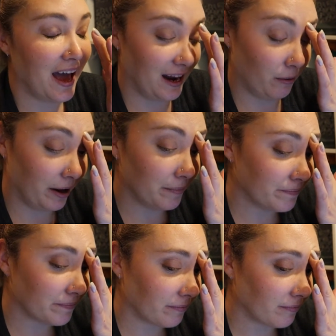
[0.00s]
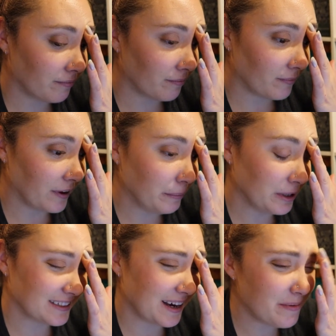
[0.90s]
anyway, I'm
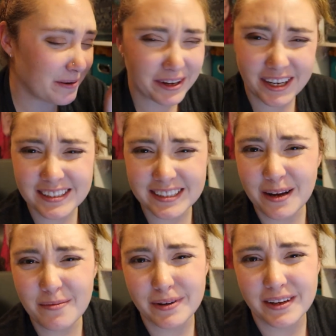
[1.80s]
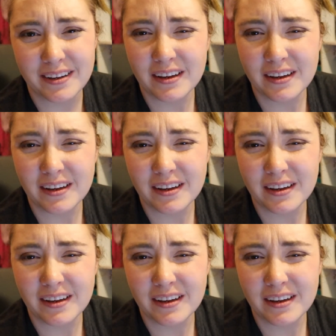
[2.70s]
gonna skip. Am I gonna skip?